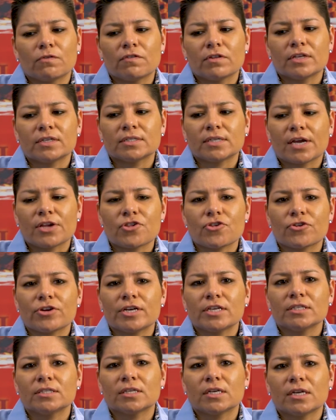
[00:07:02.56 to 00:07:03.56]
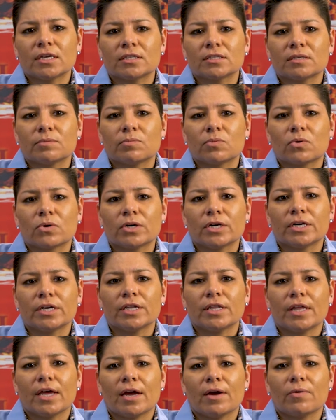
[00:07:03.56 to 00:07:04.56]
over the centuries, and it's
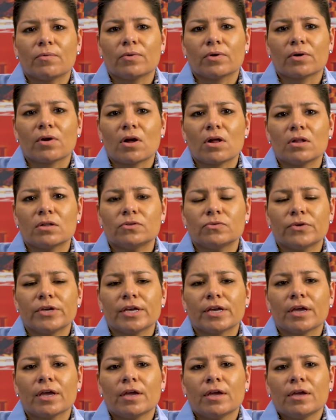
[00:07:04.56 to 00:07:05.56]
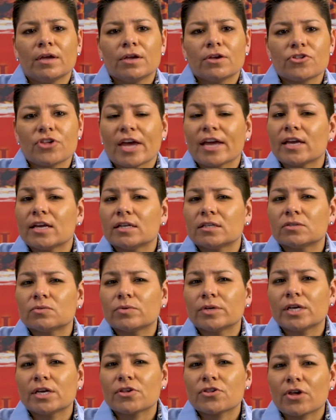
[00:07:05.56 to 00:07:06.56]
important that we're all doing check-ins
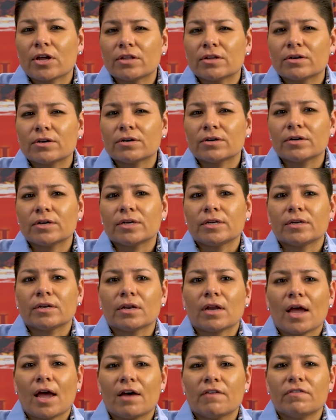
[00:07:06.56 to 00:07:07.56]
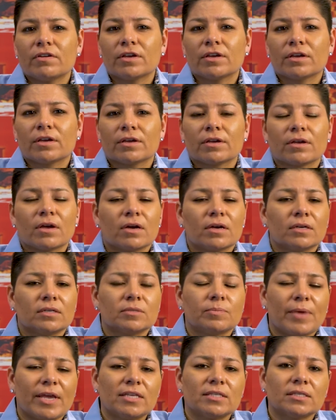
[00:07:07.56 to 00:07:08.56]
with each other and having
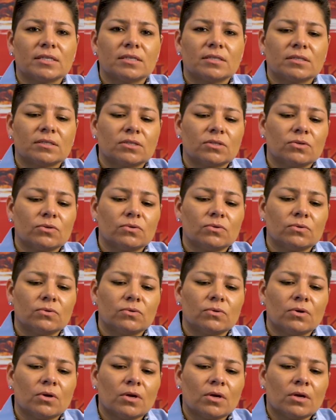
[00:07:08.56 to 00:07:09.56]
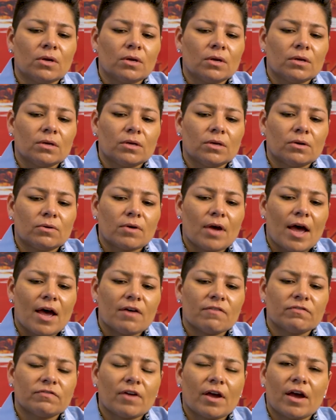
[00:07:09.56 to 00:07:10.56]
spaces to, you know,
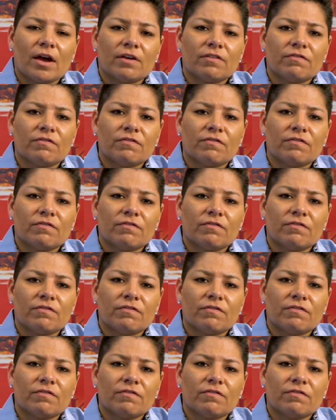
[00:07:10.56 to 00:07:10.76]
have